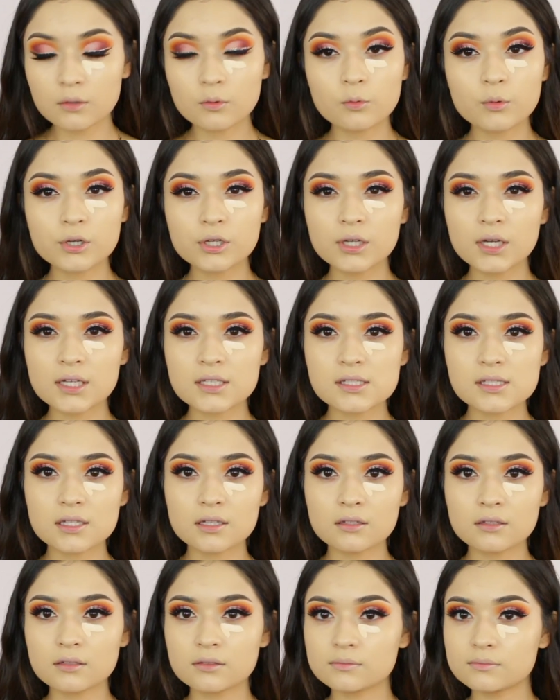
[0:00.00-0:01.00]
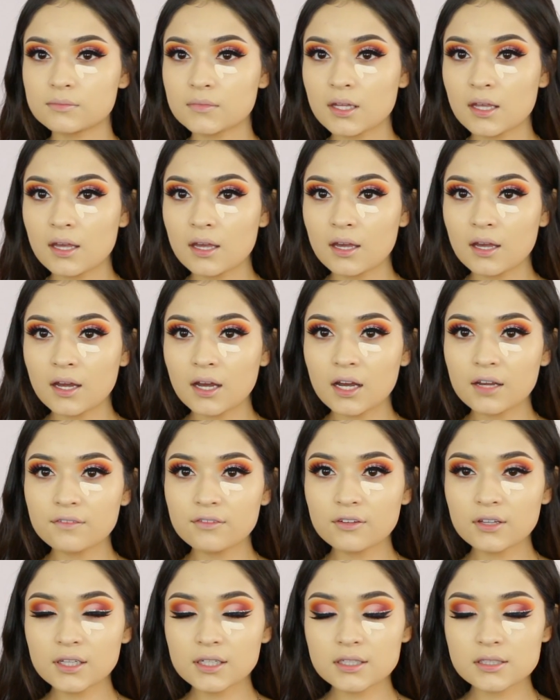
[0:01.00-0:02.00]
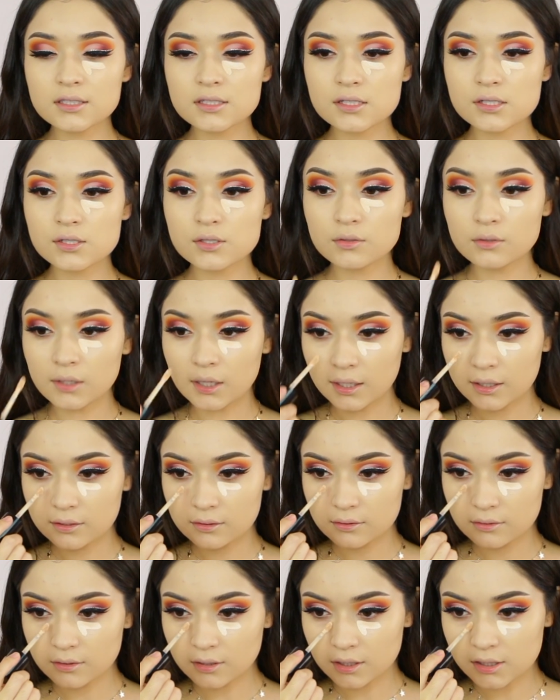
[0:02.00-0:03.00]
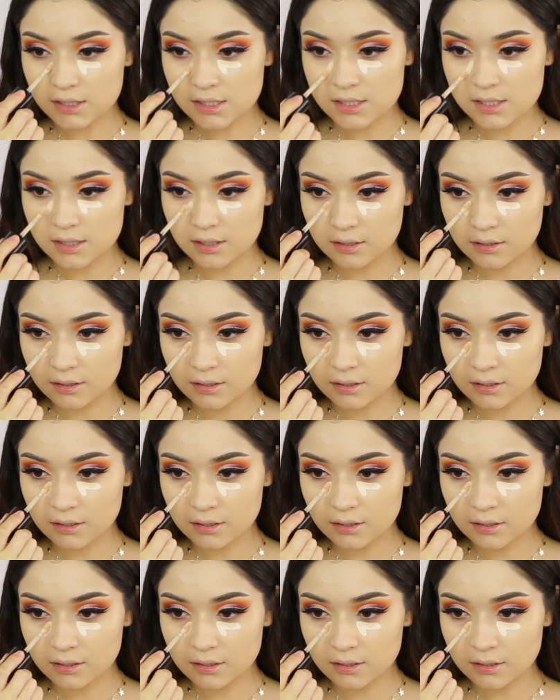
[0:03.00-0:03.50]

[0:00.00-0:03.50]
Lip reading: What do you guys think? I feel like it's too light, honestly.